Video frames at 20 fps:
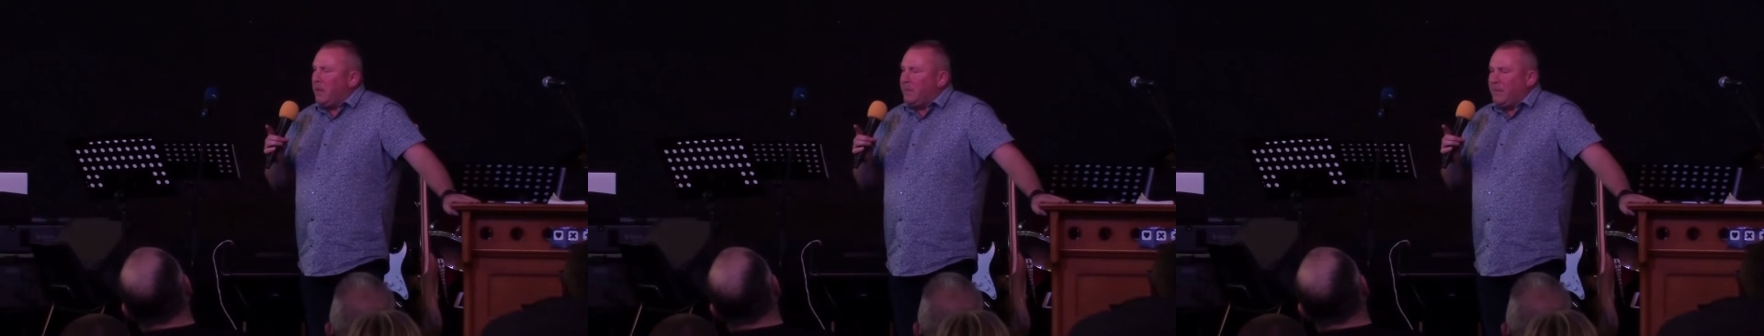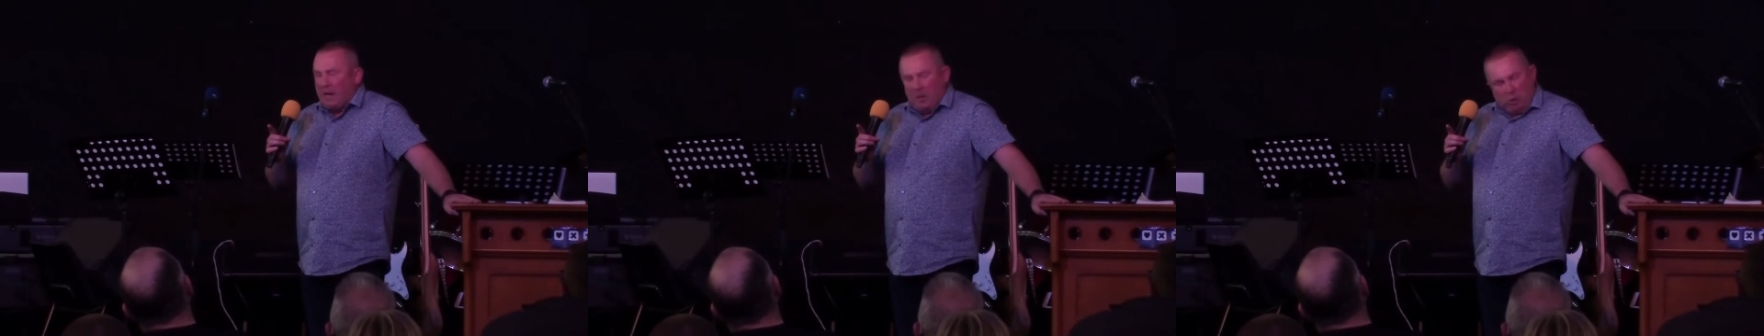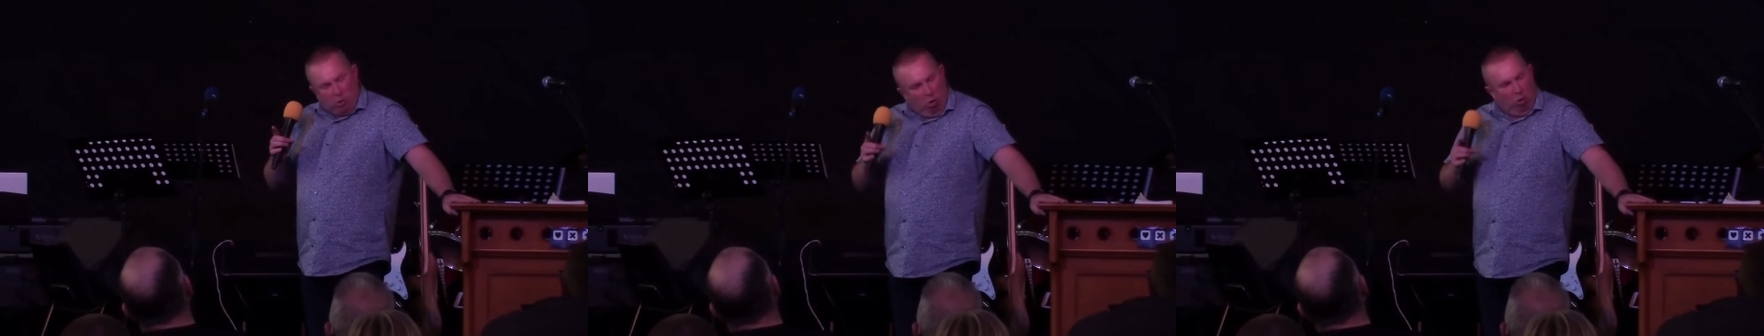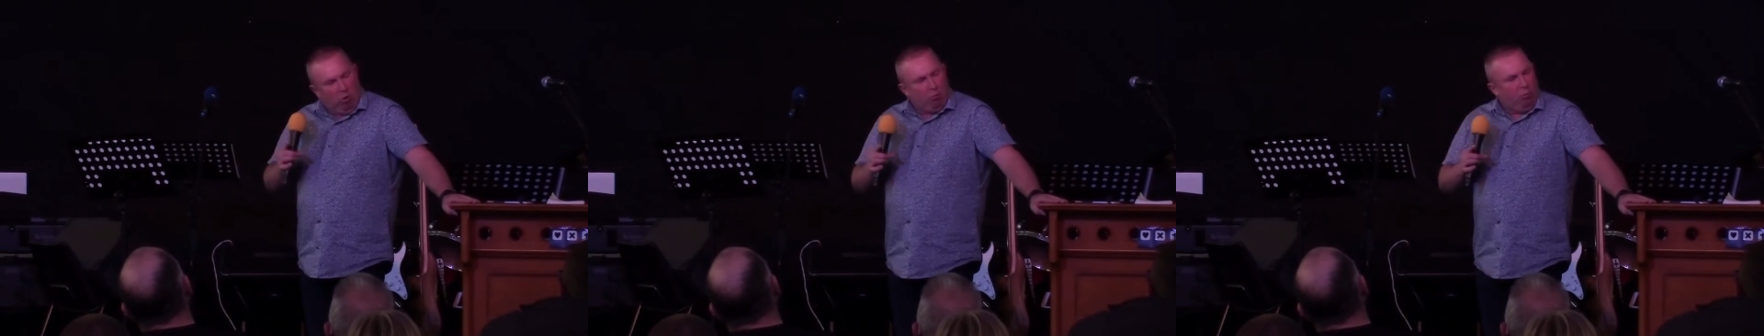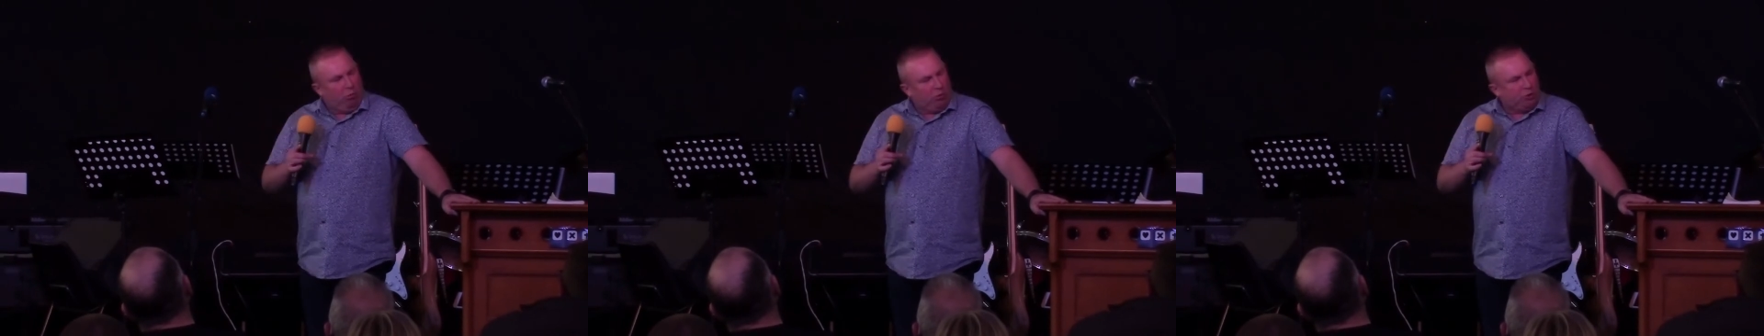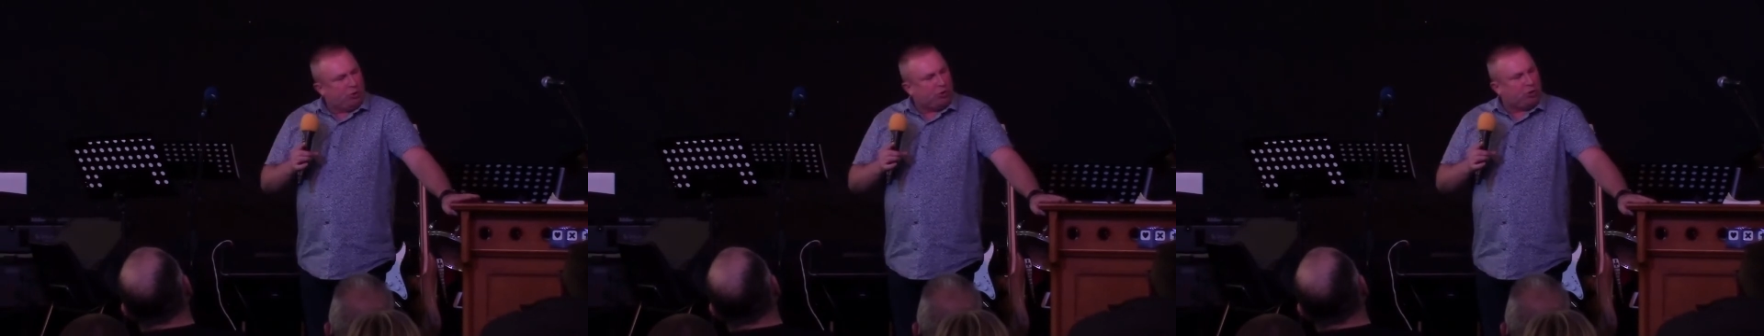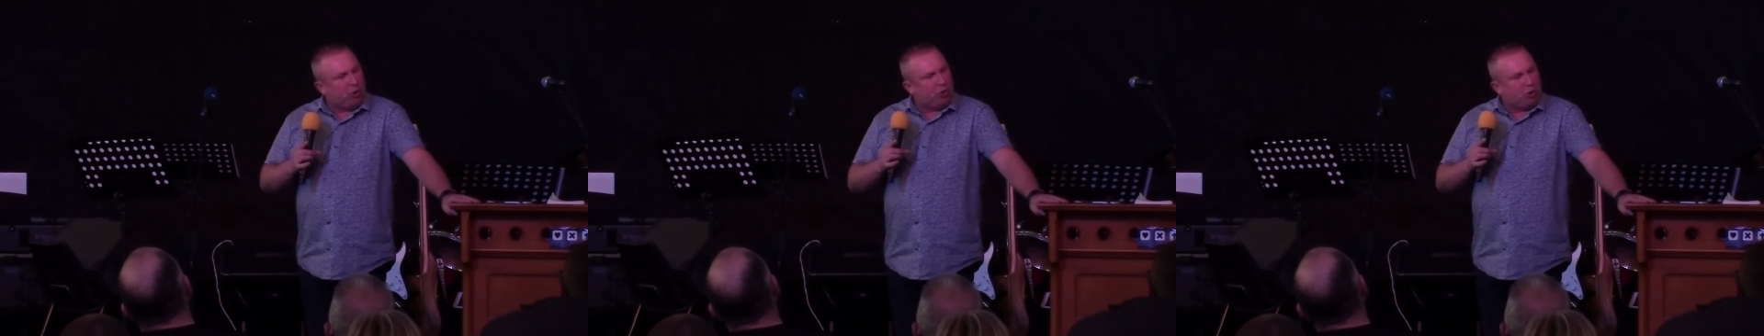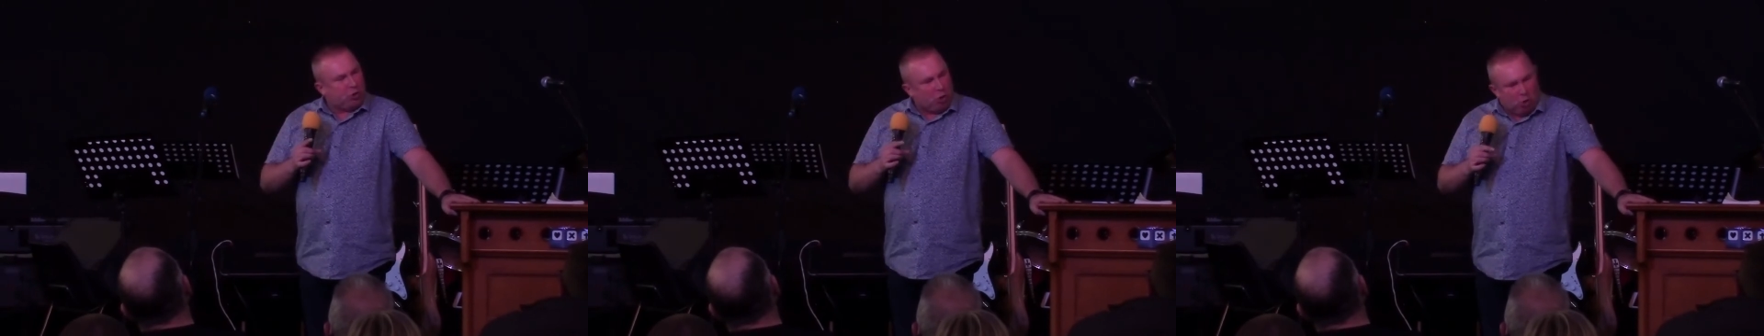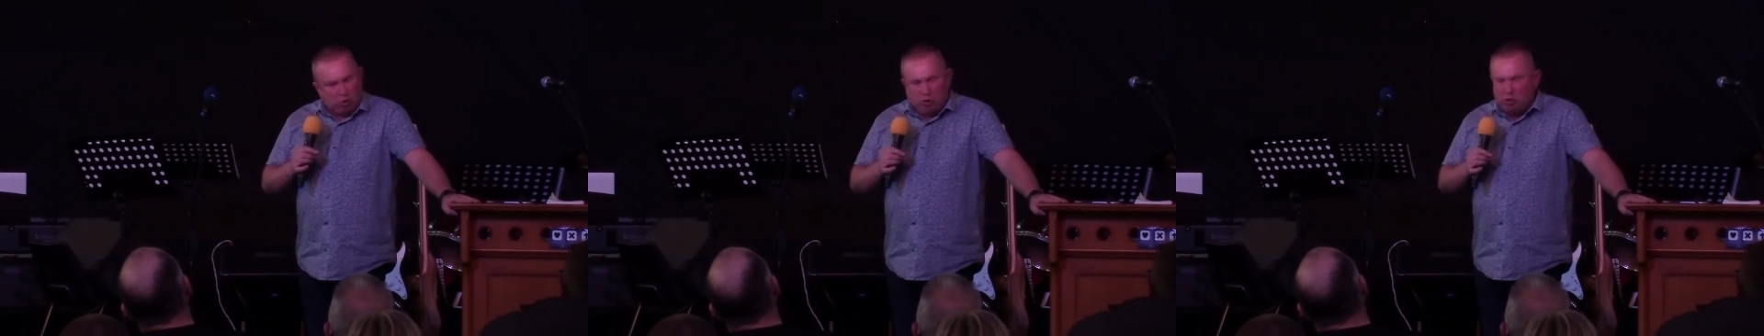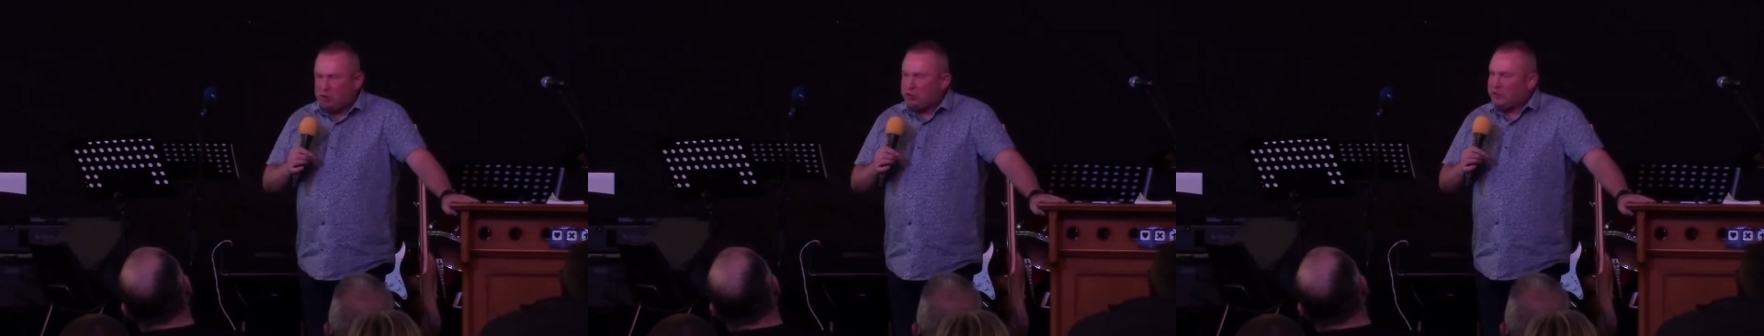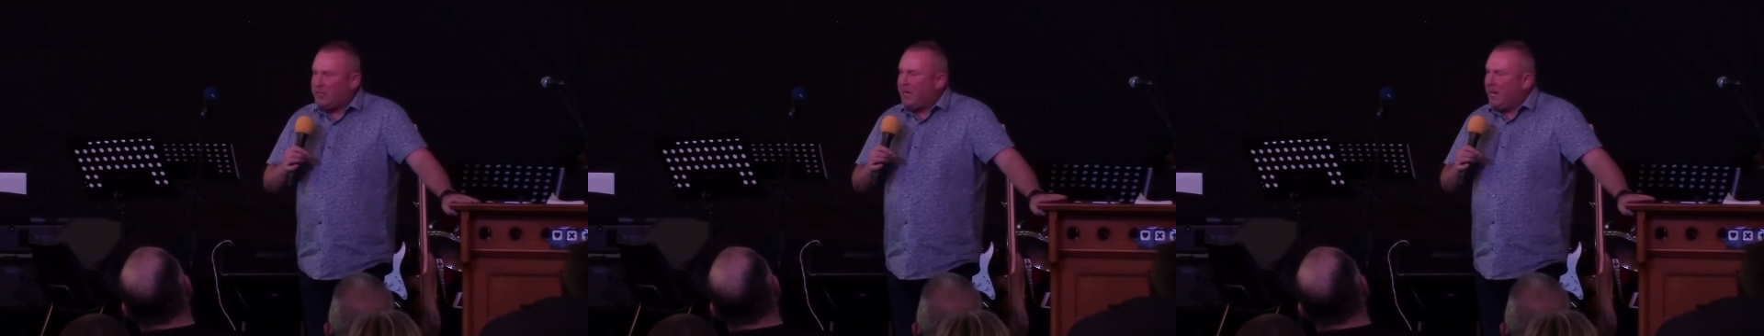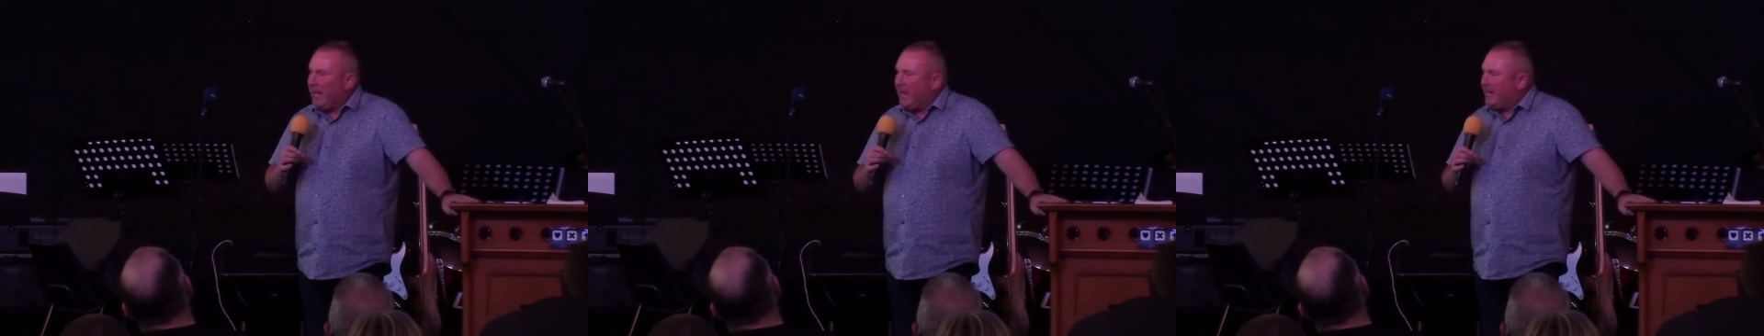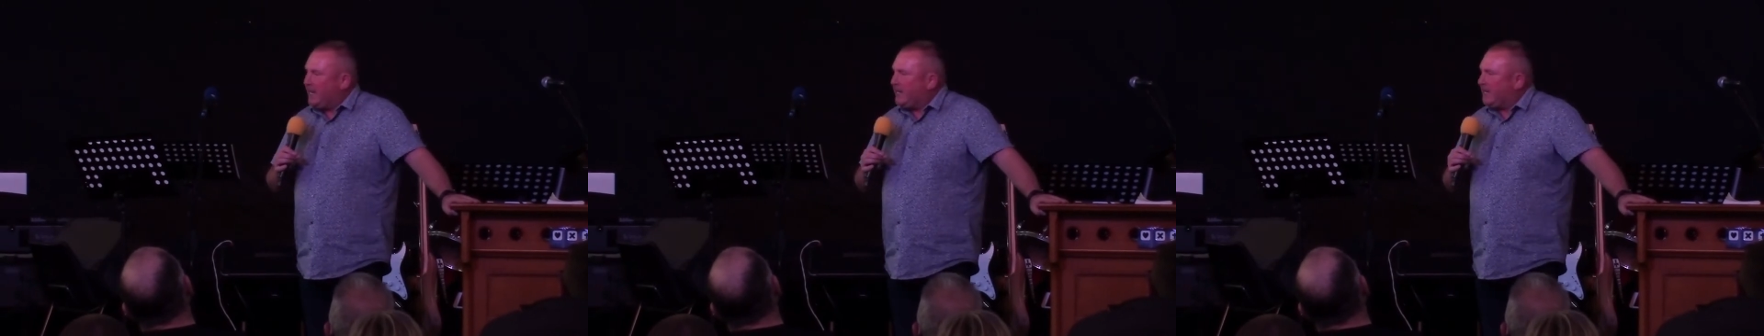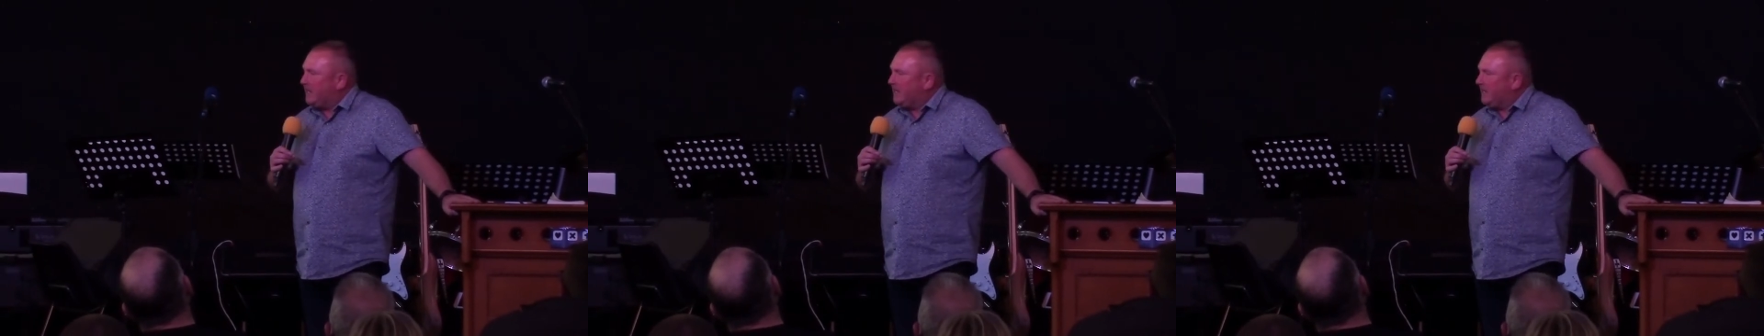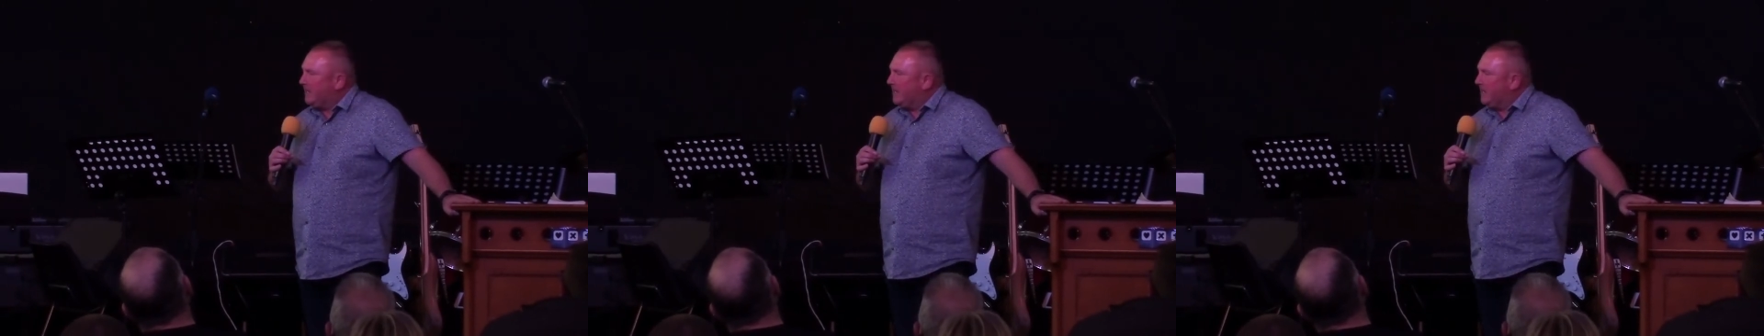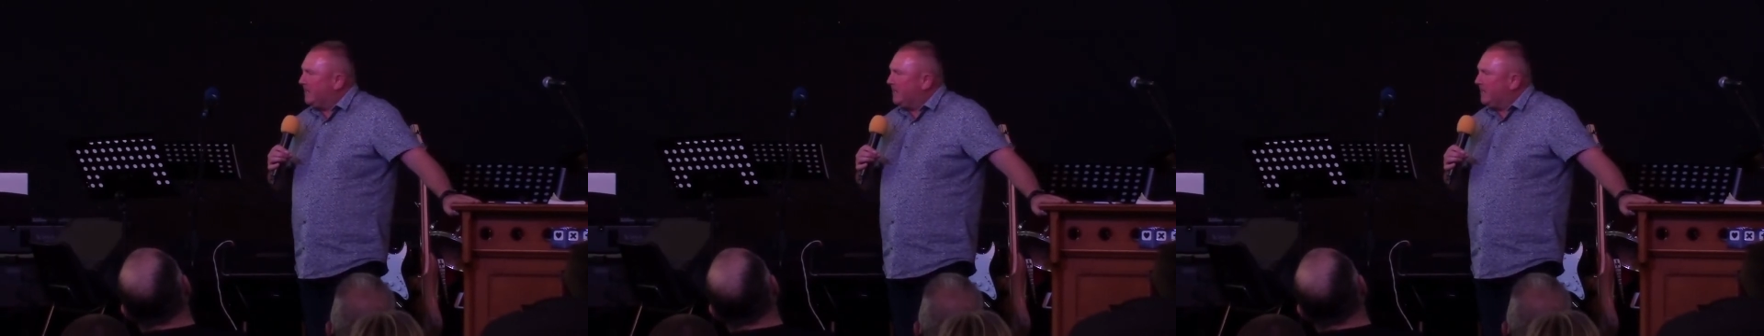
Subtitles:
That God wants to touch tonight.